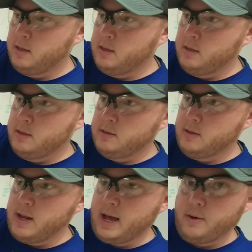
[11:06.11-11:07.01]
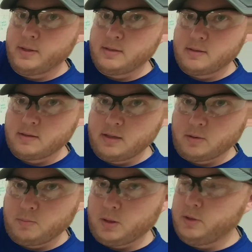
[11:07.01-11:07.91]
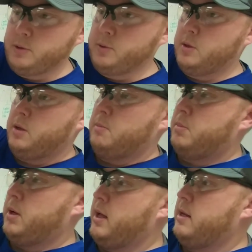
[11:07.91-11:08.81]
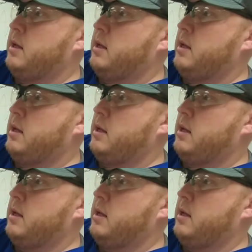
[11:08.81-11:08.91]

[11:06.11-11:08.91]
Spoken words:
So now it's still blue, but